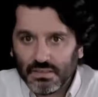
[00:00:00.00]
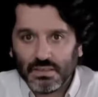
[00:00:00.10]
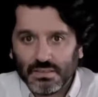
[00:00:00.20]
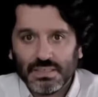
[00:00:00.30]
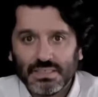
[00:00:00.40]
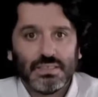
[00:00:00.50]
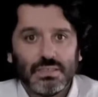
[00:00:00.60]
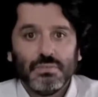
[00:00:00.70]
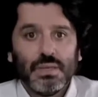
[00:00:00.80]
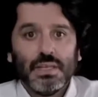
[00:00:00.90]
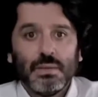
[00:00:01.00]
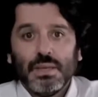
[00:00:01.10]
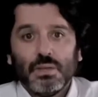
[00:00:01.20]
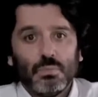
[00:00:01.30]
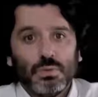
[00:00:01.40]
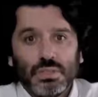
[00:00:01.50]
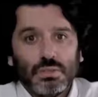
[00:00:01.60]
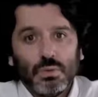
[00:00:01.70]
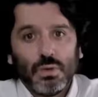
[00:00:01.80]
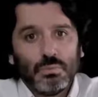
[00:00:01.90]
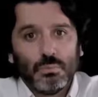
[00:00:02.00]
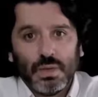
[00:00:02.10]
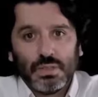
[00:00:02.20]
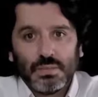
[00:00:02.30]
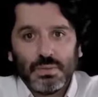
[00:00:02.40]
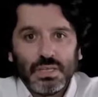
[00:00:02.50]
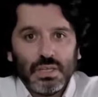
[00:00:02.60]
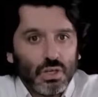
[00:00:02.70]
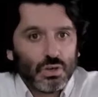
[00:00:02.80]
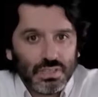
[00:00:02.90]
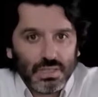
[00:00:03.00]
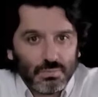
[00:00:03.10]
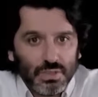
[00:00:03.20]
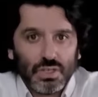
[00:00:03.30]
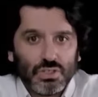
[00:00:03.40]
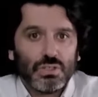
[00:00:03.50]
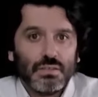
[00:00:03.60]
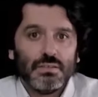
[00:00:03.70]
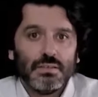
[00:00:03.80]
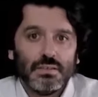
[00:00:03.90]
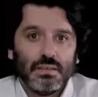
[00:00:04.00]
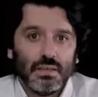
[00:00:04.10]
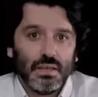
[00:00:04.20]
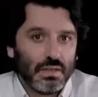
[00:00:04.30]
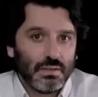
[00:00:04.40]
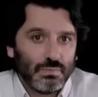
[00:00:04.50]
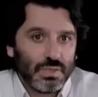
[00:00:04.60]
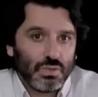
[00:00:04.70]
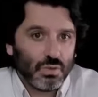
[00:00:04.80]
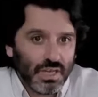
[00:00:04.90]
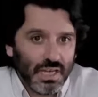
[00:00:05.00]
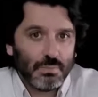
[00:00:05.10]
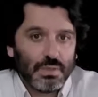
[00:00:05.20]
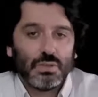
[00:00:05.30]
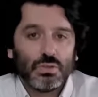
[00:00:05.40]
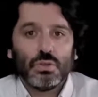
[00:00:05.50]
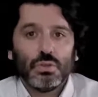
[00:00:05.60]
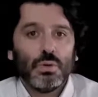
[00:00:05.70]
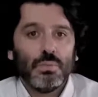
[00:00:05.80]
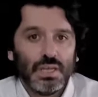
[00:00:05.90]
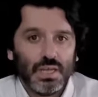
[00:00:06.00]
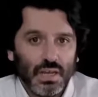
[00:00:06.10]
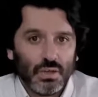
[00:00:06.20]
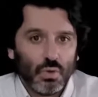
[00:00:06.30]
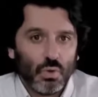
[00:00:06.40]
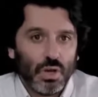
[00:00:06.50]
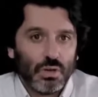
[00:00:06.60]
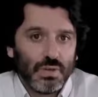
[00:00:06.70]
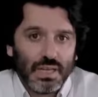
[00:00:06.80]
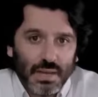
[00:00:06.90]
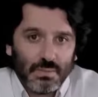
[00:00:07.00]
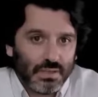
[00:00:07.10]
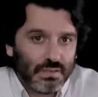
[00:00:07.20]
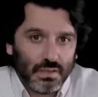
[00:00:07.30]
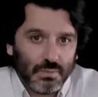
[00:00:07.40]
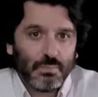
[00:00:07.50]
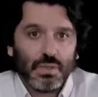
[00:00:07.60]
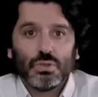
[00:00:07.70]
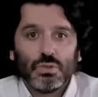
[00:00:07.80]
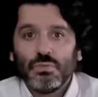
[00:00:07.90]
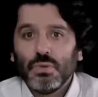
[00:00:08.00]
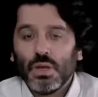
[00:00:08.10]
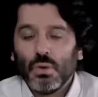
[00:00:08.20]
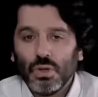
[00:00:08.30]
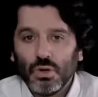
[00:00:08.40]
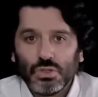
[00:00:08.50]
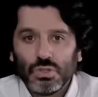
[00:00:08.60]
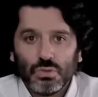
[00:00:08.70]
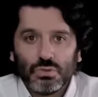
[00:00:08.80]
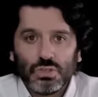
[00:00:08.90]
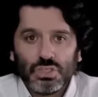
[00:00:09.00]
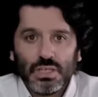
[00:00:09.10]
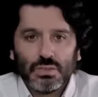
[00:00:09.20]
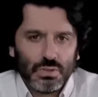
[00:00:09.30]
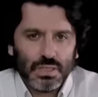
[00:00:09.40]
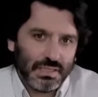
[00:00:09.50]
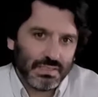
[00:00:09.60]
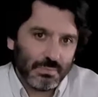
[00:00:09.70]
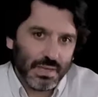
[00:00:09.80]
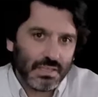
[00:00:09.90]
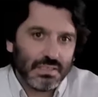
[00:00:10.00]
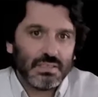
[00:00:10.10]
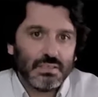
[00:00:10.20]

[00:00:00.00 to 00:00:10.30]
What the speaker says: This is the fundamental principle of multimedia content production. Visual elements should not be cut or overlapped, but should follow a logical trajectory in space.